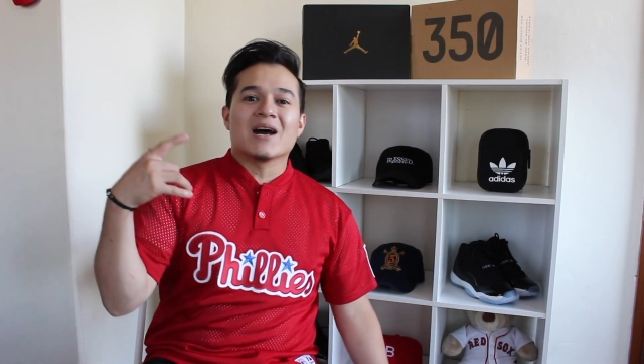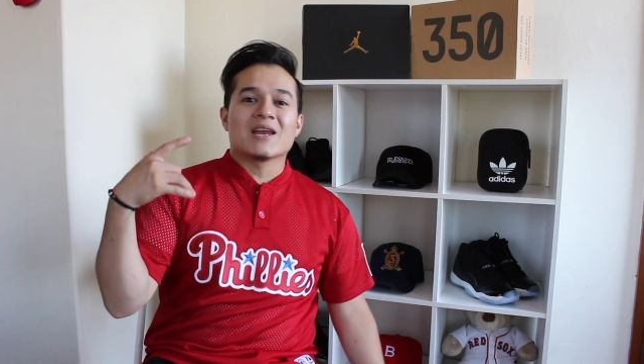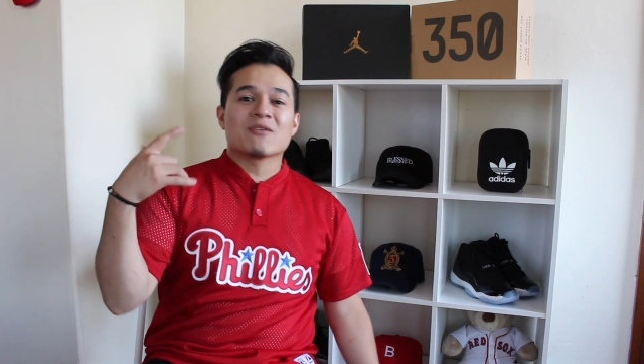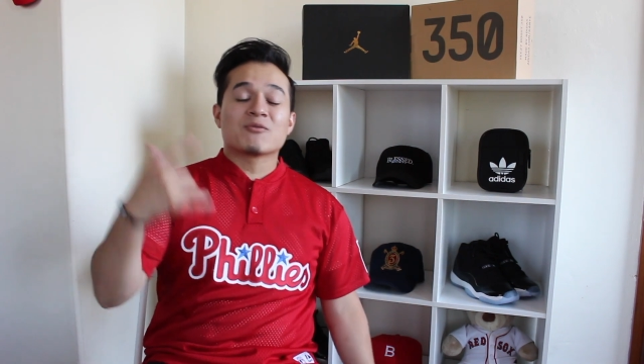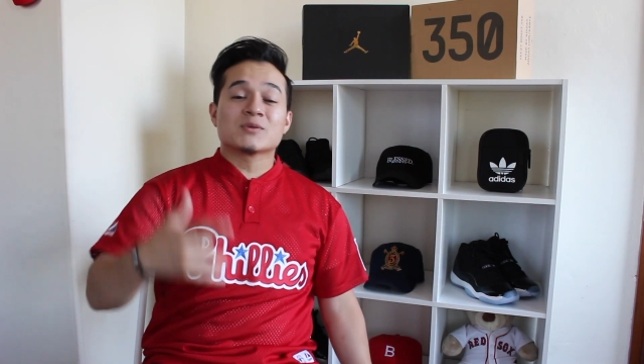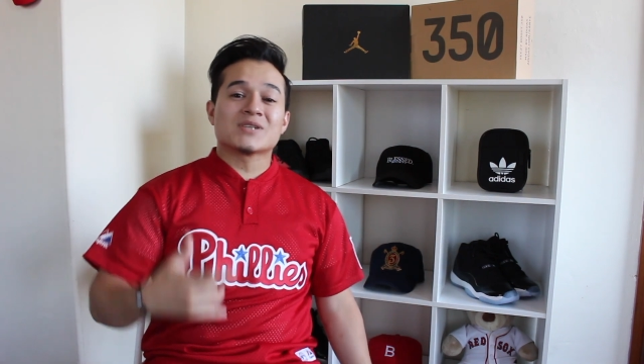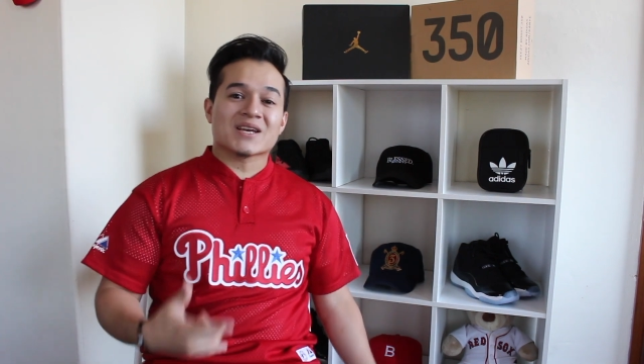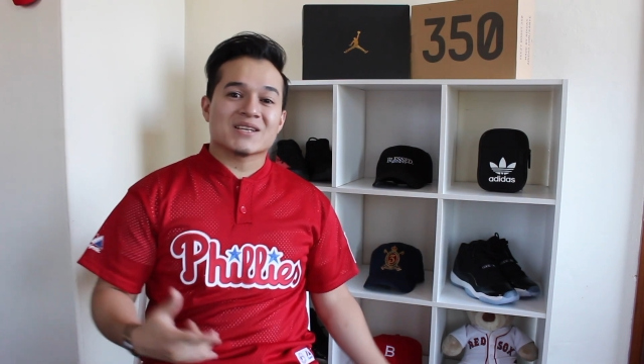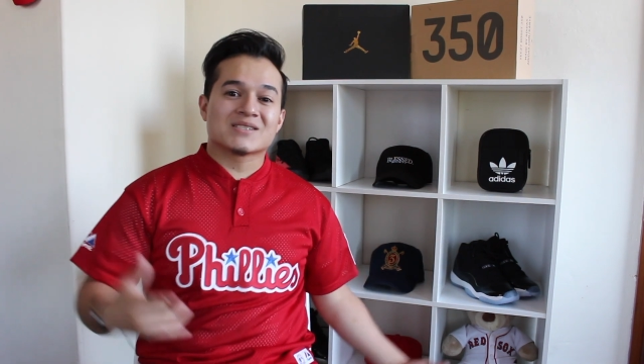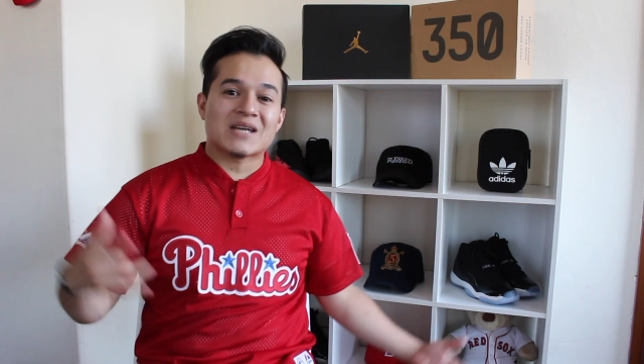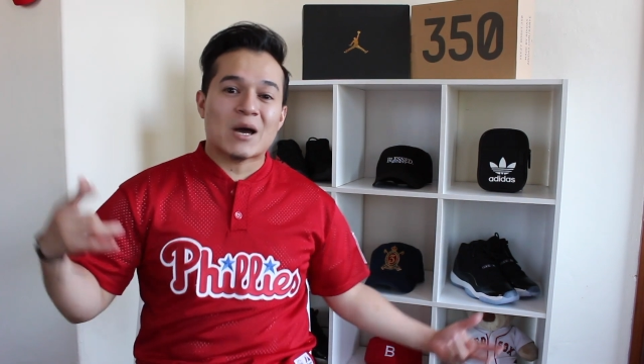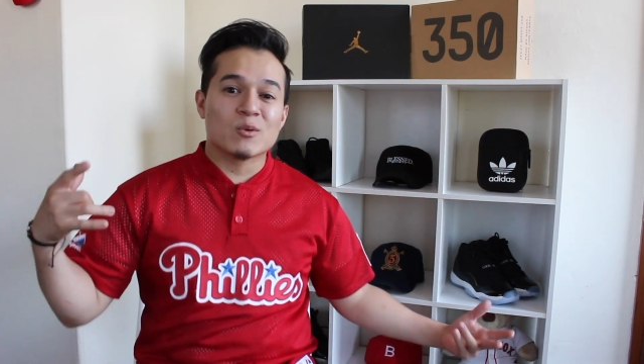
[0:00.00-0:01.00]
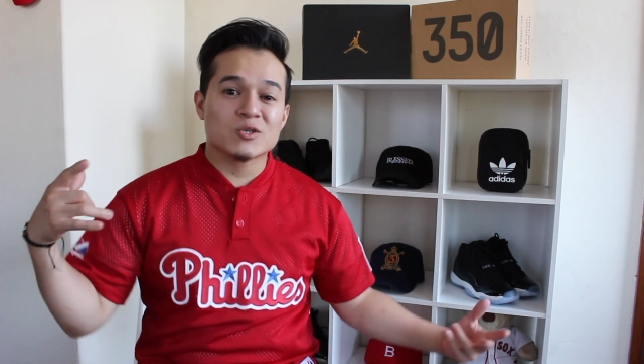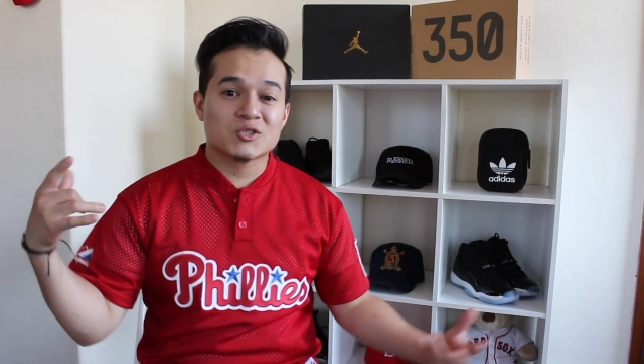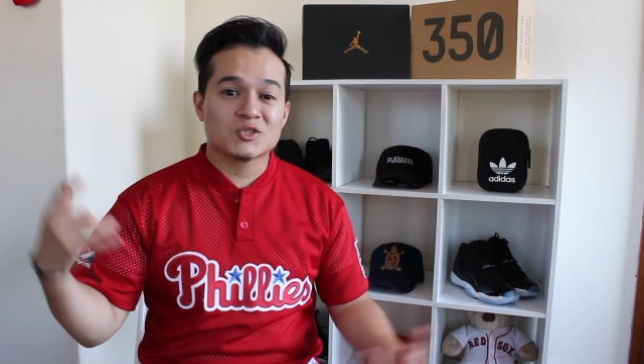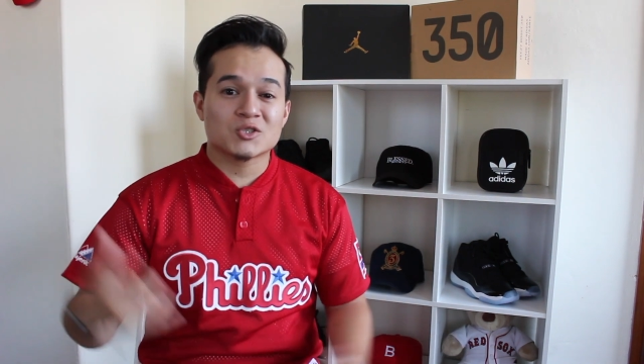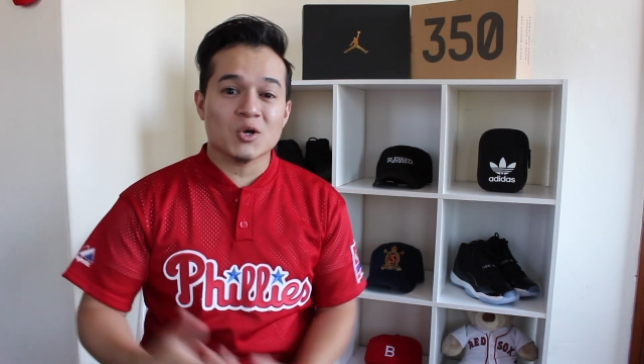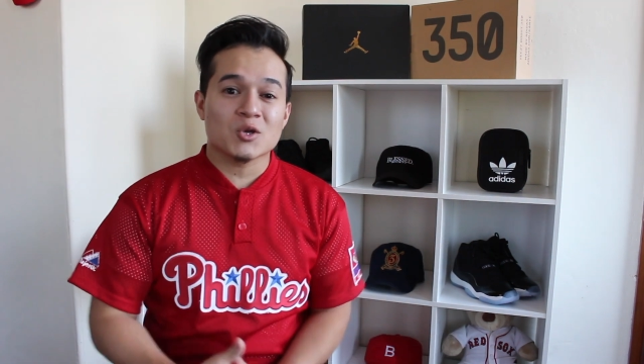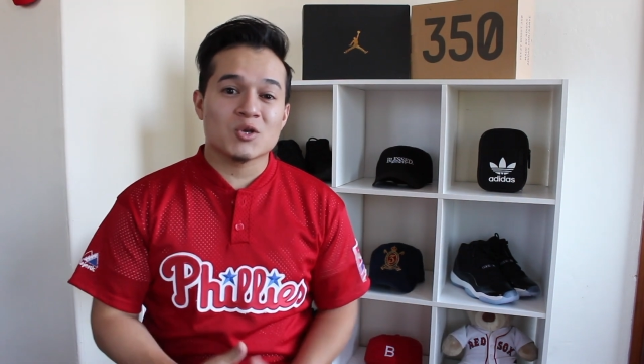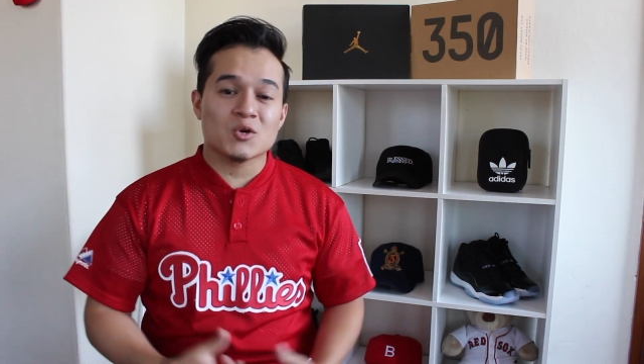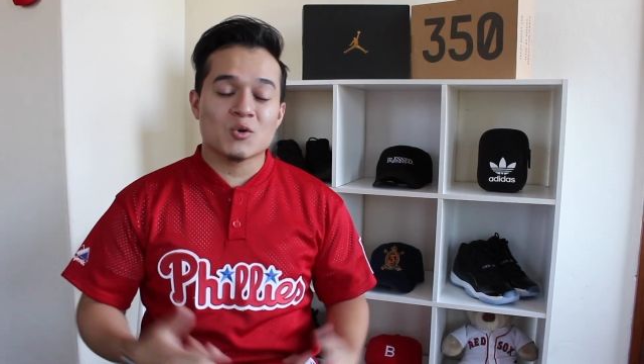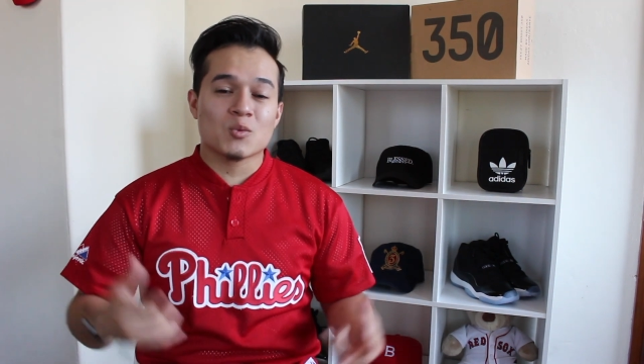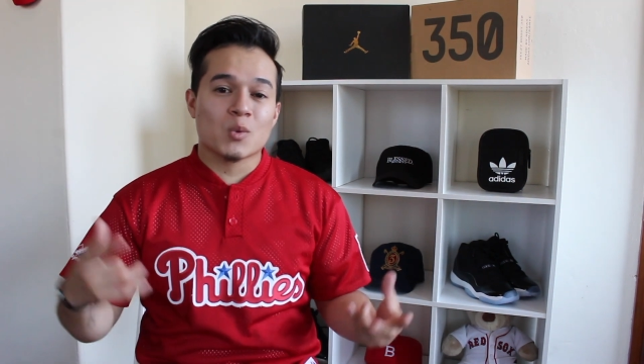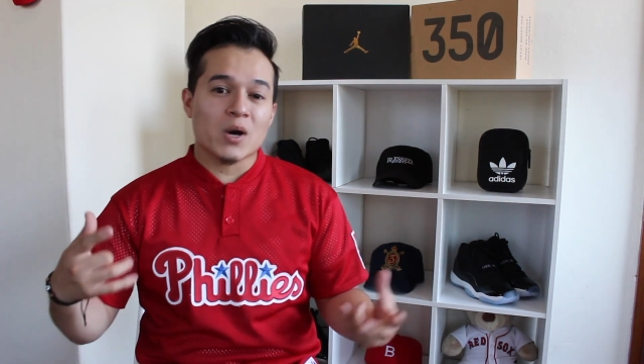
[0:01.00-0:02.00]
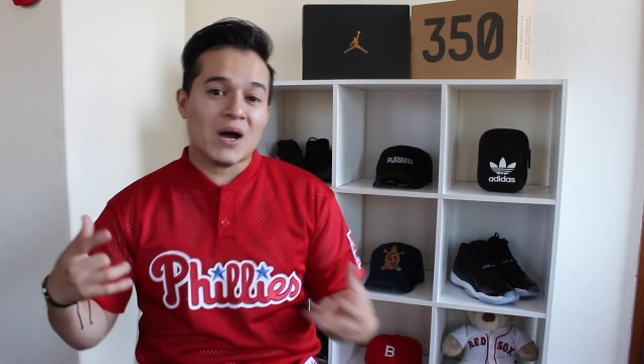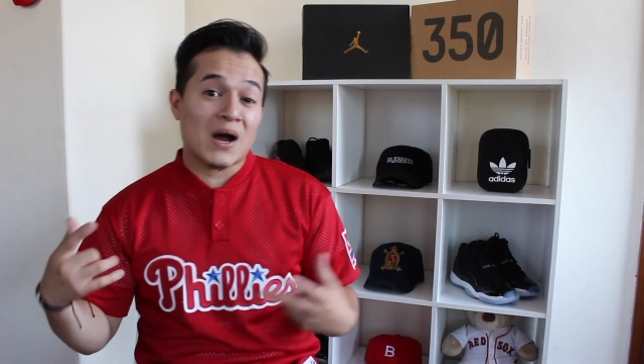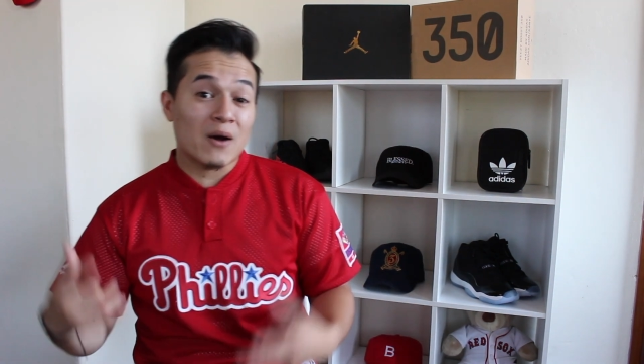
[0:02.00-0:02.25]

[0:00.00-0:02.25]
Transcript: In a few seconds, I will show you what